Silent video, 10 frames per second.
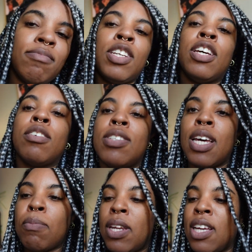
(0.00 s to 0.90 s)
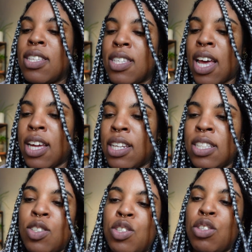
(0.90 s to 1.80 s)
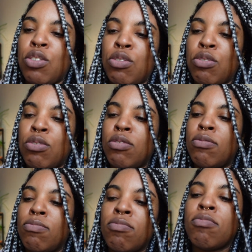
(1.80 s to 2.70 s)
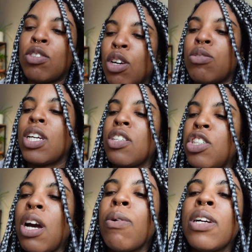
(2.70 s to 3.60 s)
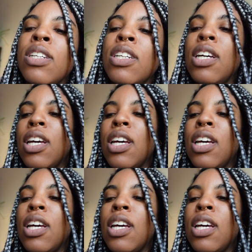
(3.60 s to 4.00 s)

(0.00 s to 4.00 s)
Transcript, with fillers: you know, ten minutes, and I need to go take a shower